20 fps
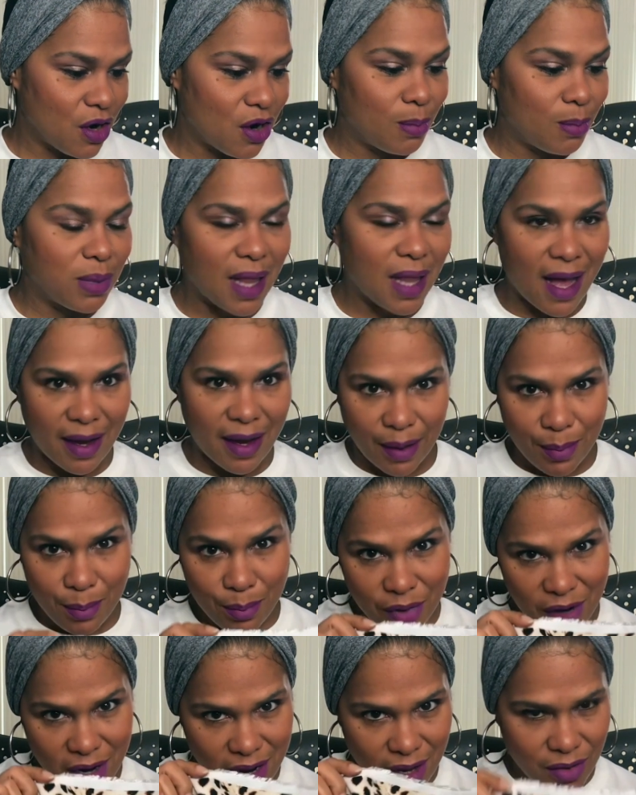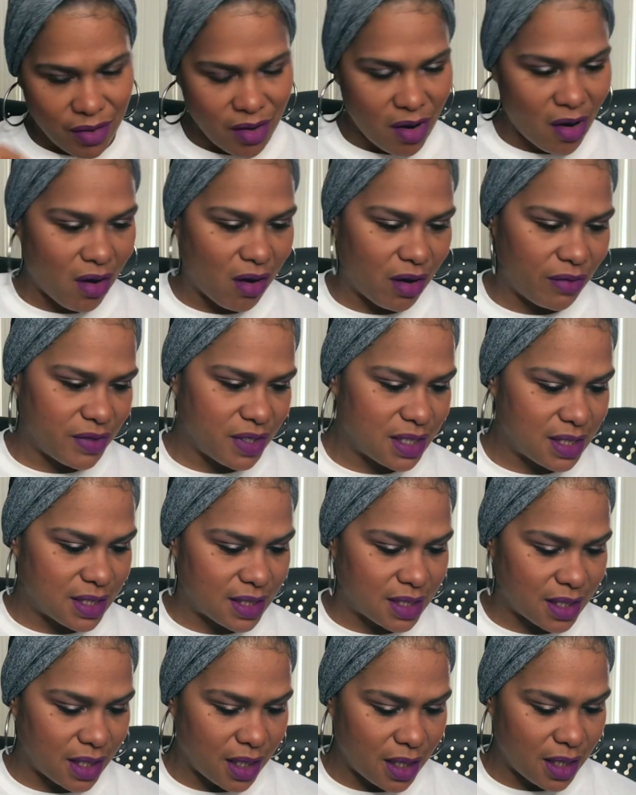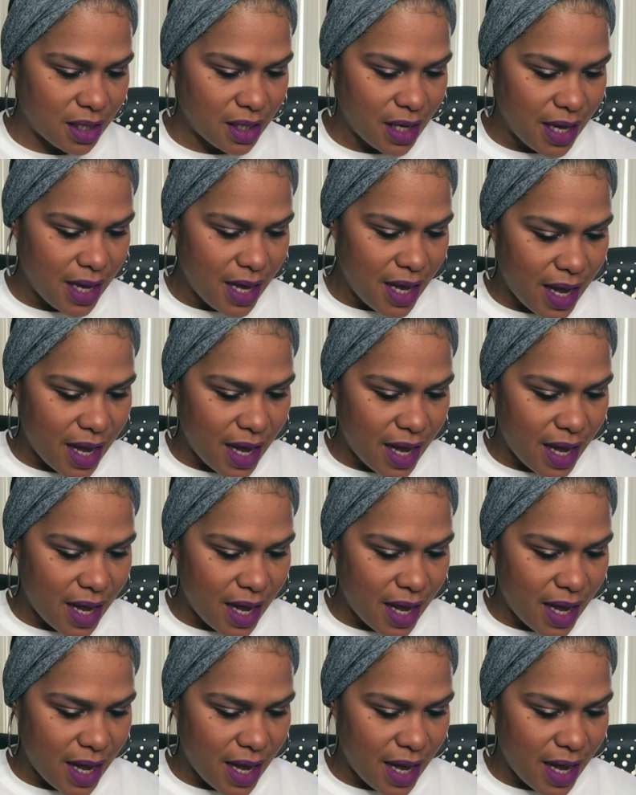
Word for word: are black and brown, obviously.